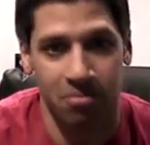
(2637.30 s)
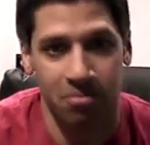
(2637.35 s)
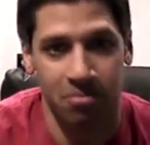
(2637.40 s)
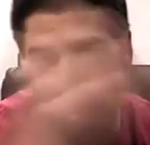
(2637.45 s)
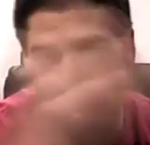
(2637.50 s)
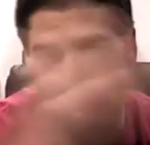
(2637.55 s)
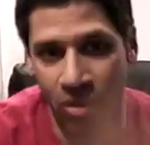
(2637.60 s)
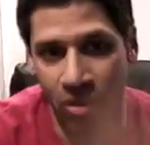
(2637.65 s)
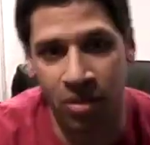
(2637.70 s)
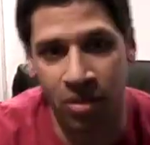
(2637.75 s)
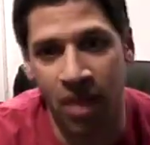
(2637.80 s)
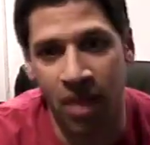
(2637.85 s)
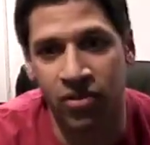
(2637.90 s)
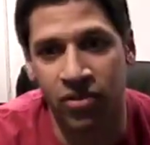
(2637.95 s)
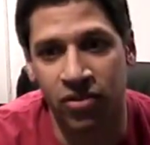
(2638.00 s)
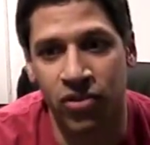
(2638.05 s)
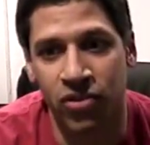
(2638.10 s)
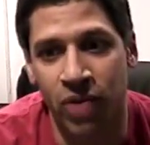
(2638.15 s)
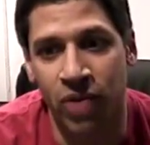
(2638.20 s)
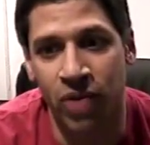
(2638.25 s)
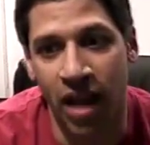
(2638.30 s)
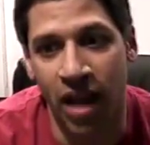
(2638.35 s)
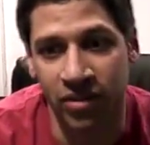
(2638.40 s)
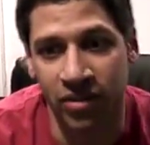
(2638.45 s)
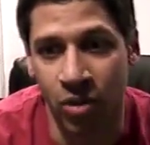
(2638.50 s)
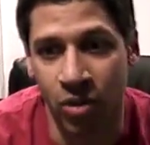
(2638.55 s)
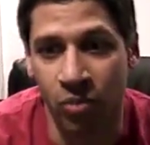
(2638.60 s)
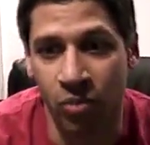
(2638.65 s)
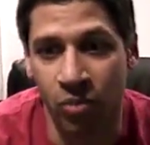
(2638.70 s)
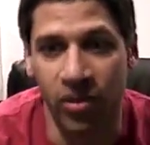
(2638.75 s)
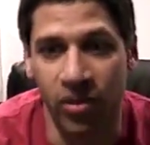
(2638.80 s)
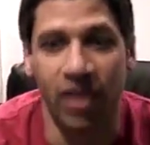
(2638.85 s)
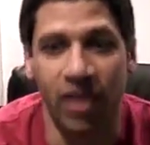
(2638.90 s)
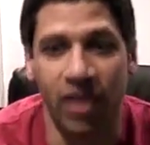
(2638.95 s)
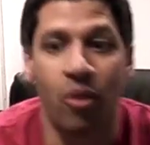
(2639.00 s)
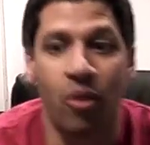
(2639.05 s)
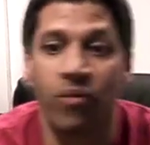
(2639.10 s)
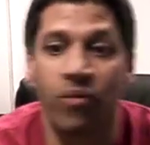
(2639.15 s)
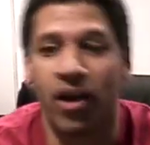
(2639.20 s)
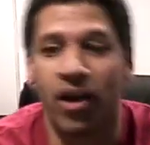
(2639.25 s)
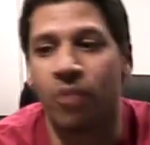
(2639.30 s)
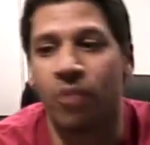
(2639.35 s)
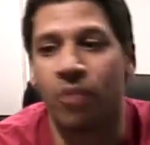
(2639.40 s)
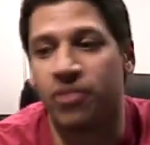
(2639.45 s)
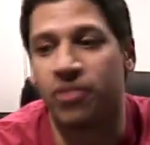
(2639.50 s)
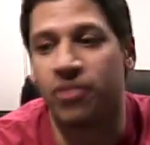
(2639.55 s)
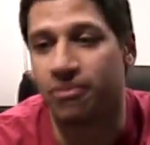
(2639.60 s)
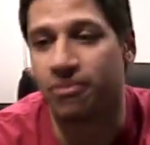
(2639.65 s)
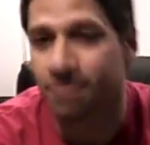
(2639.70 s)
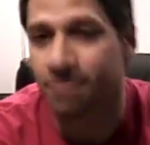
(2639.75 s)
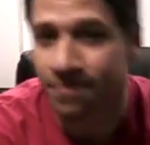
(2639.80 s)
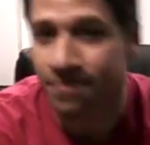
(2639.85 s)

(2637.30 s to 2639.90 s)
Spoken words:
I wanted to pass on to you guys, and hopefully it helps you.